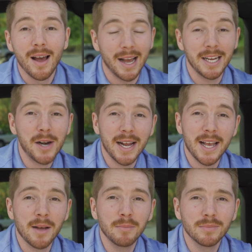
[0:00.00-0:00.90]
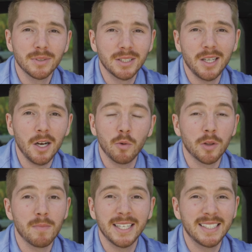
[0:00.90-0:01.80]
here I am, stuck with
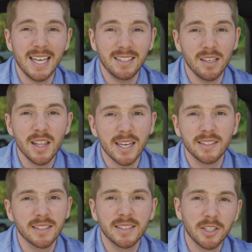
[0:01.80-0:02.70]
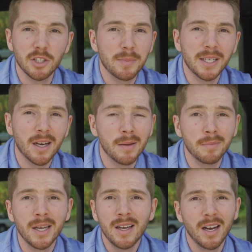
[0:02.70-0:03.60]
my Tesla that has essentially
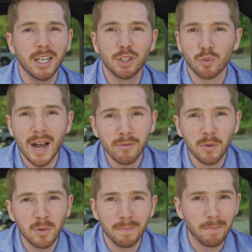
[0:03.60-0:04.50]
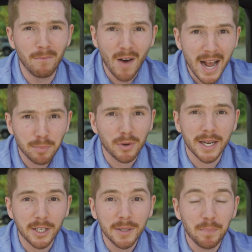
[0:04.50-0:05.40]
become a drivable
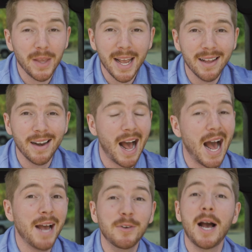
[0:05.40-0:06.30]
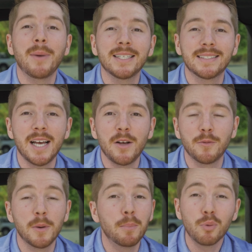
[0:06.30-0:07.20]
vibrator, and I've got myself
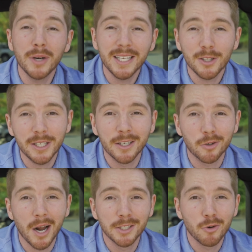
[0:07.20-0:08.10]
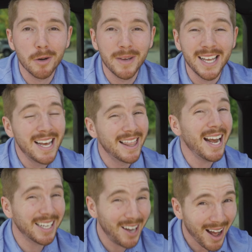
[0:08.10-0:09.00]
a pretty looking garage ornament
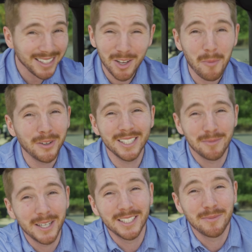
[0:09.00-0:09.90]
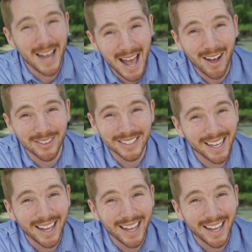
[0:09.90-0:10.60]
that costs almost as much as my house.